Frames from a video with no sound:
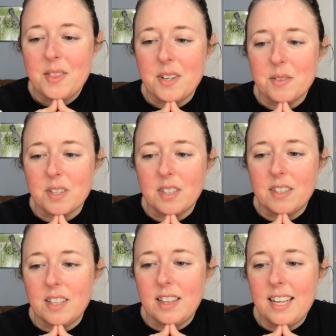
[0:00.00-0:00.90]
There's a
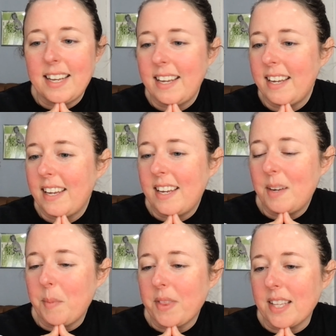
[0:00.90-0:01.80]

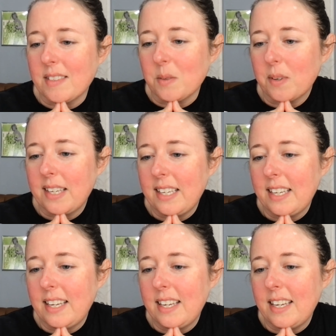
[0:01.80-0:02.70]
delay, but that's
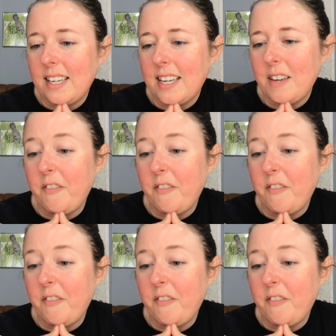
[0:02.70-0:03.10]
okay.